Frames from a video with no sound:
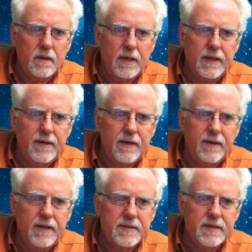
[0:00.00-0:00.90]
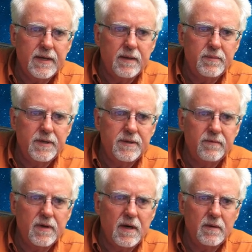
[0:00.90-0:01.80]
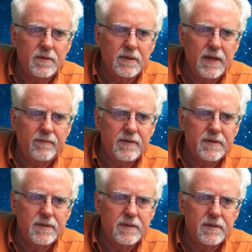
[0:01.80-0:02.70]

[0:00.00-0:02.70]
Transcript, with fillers: And now it has like a bunch of COM elevens.